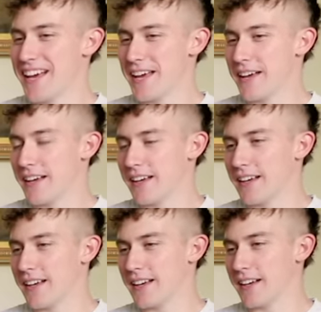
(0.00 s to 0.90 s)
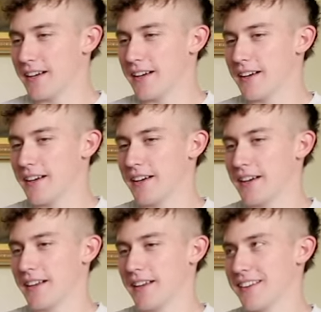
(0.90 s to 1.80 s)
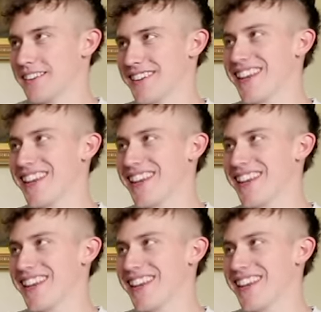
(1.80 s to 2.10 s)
(silent)